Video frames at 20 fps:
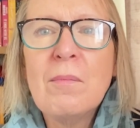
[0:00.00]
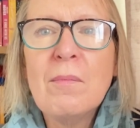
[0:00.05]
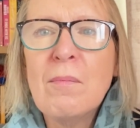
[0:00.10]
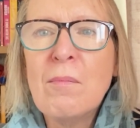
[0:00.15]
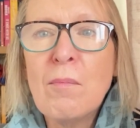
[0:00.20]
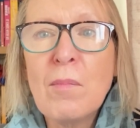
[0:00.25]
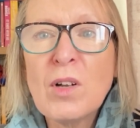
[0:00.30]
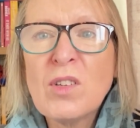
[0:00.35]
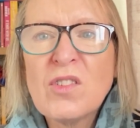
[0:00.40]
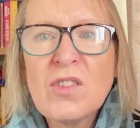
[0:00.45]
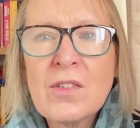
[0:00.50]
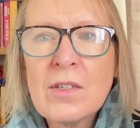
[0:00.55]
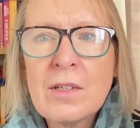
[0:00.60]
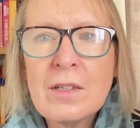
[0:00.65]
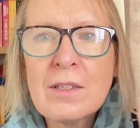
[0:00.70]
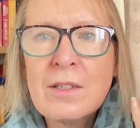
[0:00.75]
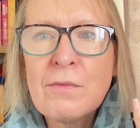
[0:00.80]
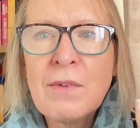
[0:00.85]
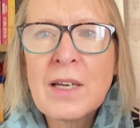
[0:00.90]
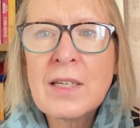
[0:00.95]

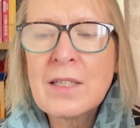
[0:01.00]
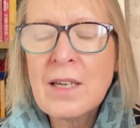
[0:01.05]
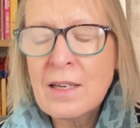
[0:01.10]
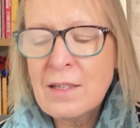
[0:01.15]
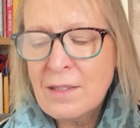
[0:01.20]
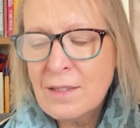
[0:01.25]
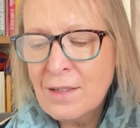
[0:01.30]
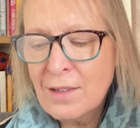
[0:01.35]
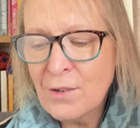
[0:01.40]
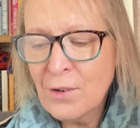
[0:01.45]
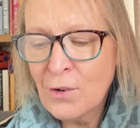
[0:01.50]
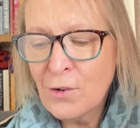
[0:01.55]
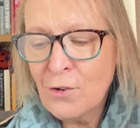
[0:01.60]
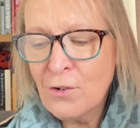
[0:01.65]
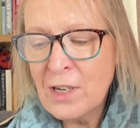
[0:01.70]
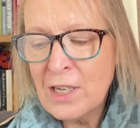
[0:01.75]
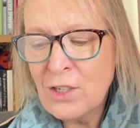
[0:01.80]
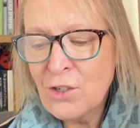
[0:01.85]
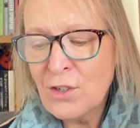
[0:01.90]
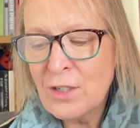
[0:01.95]
monsters, fantastical
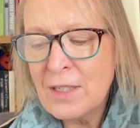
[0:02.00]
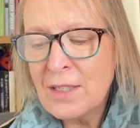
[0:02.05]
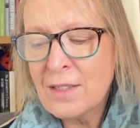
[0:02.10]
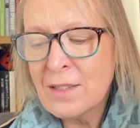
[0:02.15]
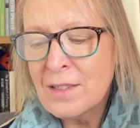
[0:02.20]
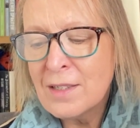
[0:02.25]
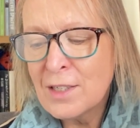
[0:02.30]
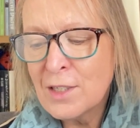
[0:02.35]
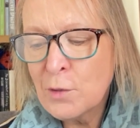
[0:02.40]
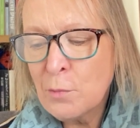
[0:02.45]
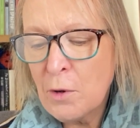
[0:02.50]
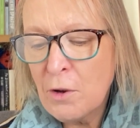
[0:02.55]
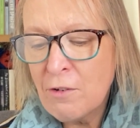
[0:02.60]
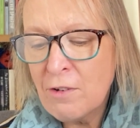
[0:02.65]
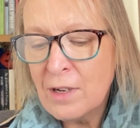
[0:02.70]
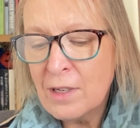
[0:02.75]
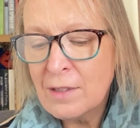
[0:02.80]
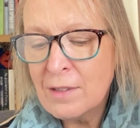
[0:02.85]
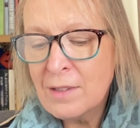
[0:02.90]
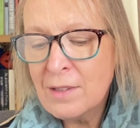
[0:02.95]
creatures, and
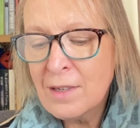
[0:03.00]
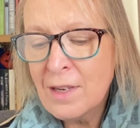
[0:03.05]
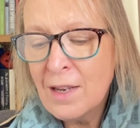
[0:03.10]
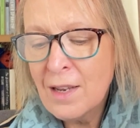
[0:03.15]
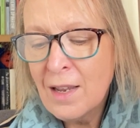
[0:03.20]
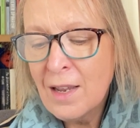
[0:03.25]
spirits.